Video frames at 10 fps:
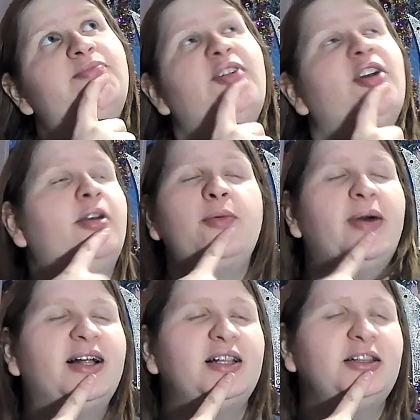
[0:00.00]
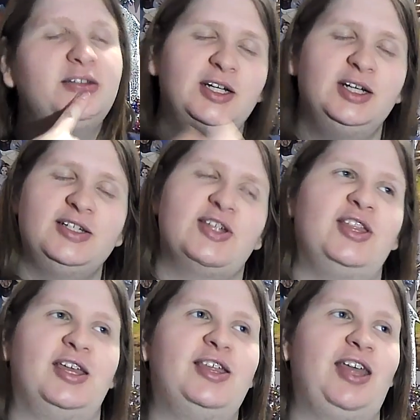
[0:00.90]
Very well, just
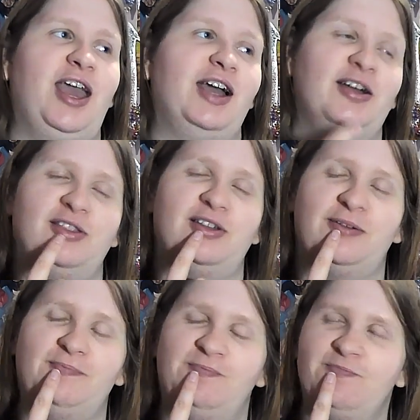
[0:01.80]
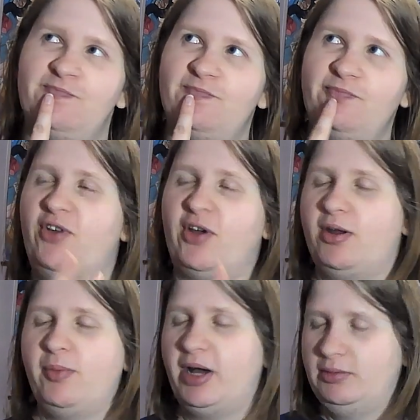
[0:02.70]
like the Hancock.
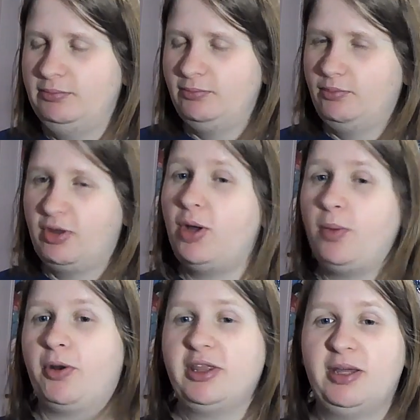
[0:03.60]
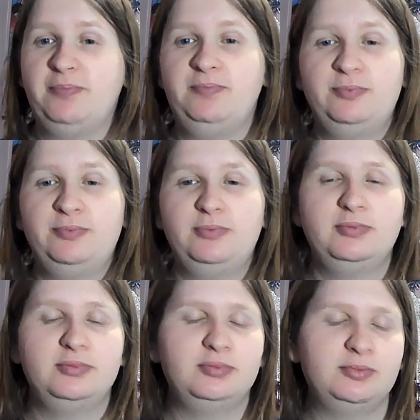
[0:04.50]
Very well, we shall bring them
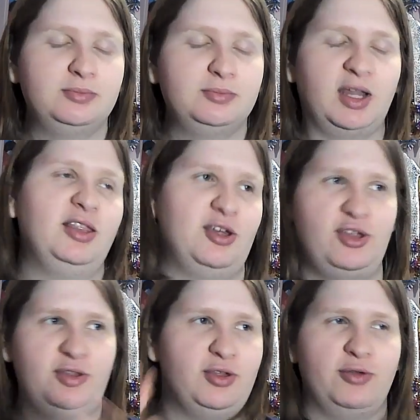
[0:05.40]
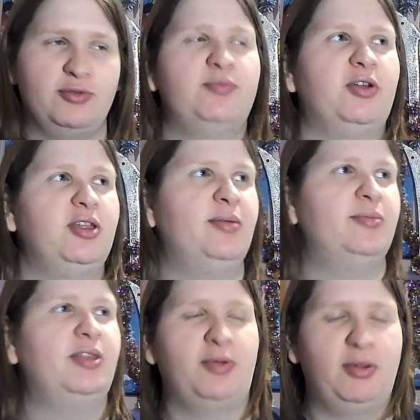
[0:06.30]
unless she you know, bring
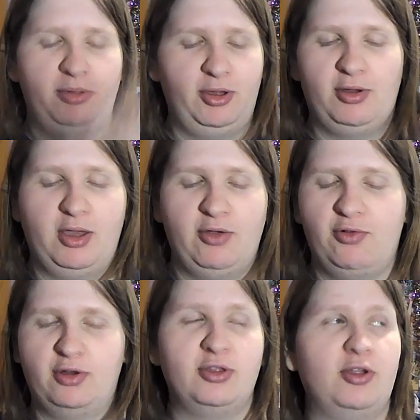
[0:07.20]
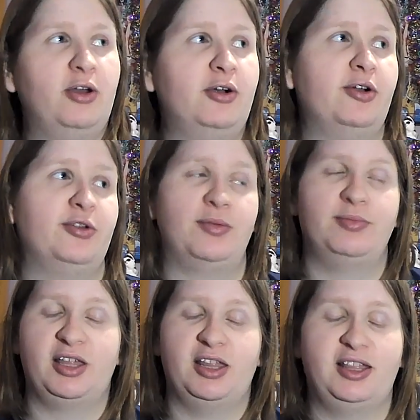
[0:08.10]
them they probably all get crushes on her or
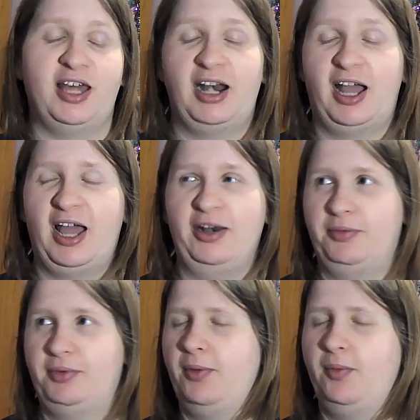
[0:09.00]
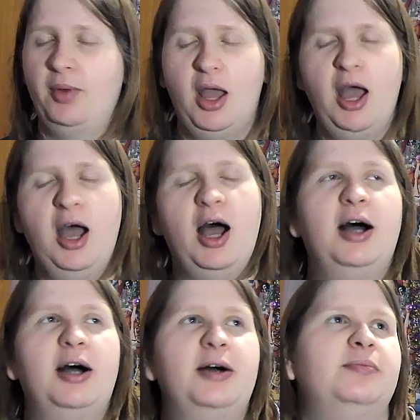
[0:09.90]
something like that i don't know
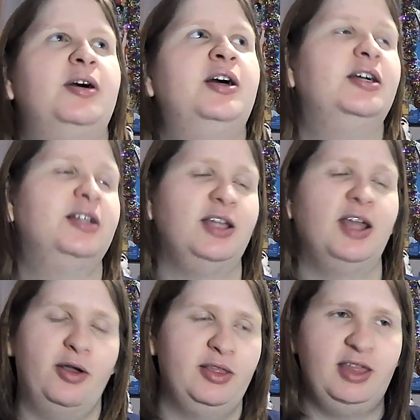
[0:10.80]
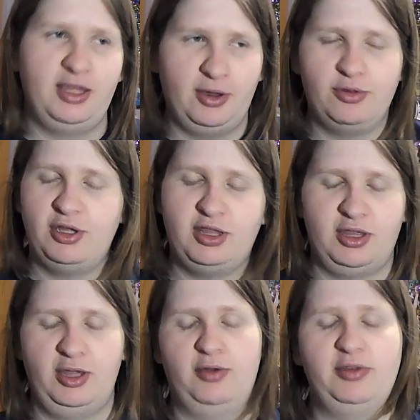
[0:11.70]
um you know and you know she
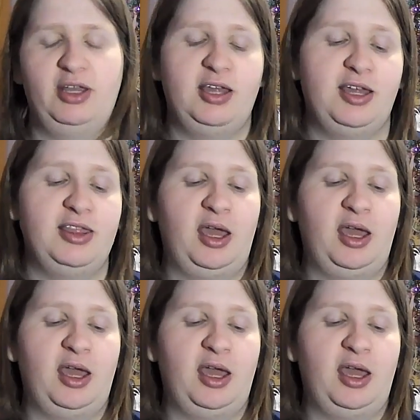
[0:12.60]
you know they take the